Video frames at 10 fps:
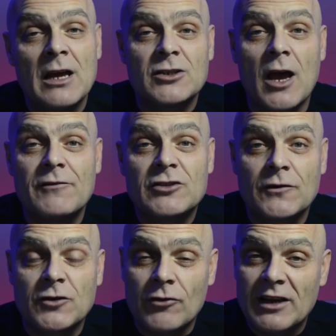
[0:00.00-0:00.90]
So, have
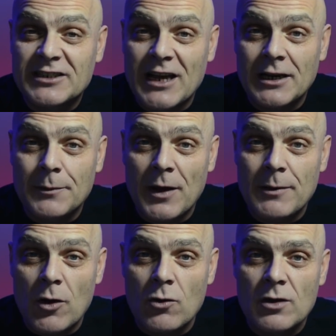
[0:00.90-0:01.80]
yourselves a great Saturday,
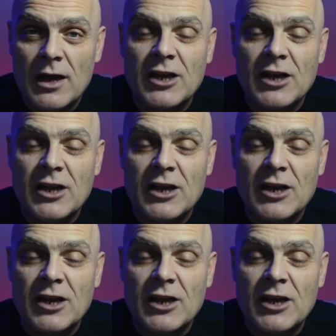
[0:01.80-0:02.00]
people.